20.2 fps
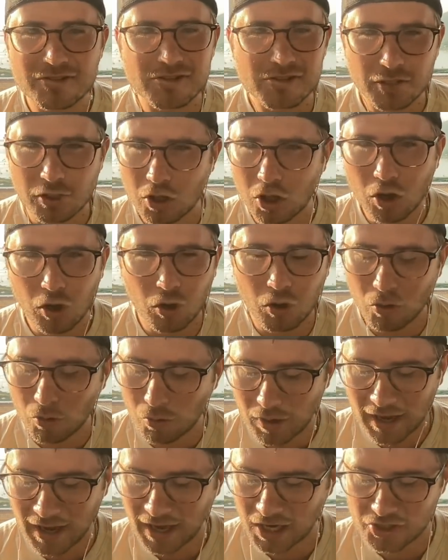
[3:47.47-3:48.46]

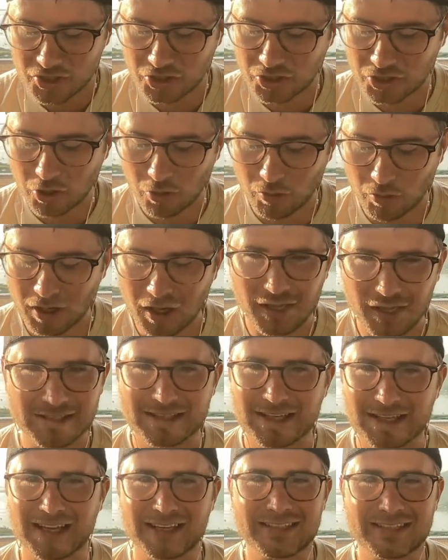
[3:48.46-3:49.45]
slow action going on.
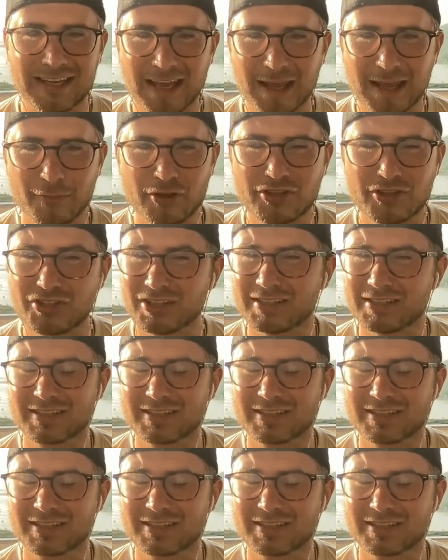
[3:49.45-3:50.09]
It's got damage.